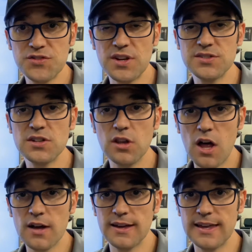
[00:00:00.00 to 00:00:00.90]
starts to
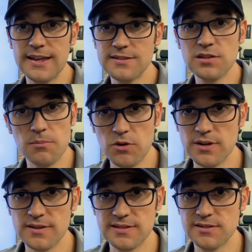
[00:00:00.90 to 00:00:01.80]
log again somewhere in
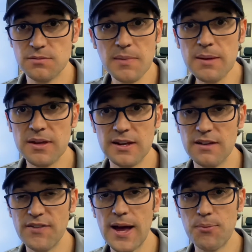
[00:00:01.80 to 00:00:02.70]
the system, maybe in the
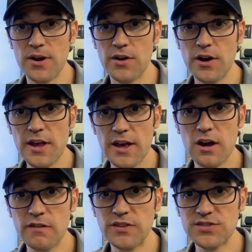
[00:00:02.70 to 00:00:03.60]
evaporator, and
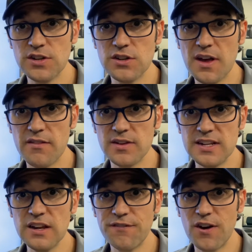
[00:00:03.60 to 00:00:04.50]
all of a sudden you have a
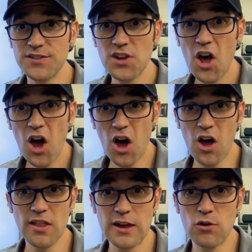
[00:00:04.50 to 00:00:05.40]
defrost.
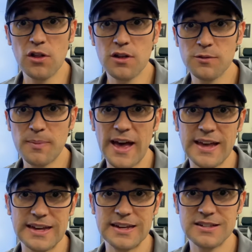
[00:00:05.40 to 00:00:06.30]
All that oil comes
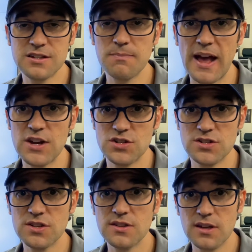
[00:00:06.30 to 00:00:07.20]
back and then
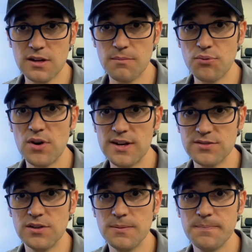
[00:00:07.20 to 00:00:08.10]
smashes the
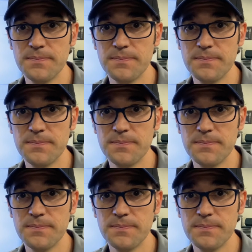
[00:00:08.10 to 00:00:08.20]
compressor.